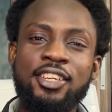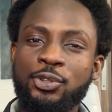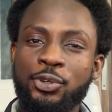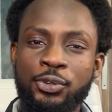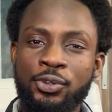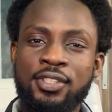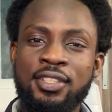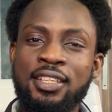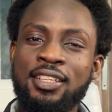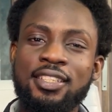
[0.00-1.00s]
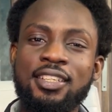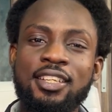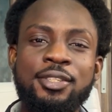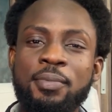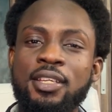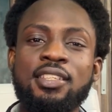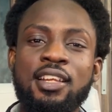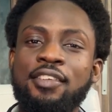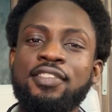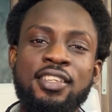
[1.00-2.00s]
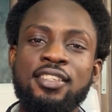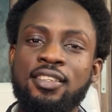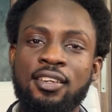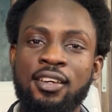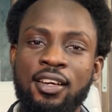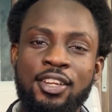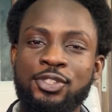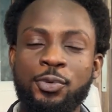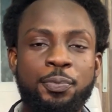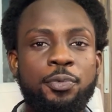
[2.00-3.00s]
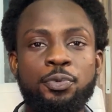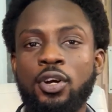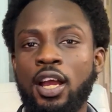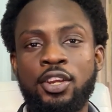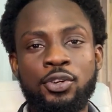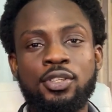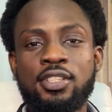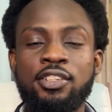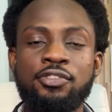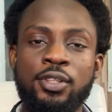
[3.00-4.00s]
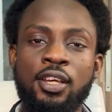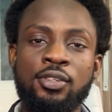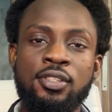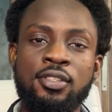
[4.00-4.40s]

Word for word: it or not, the internet makes life easier and some people cannot live without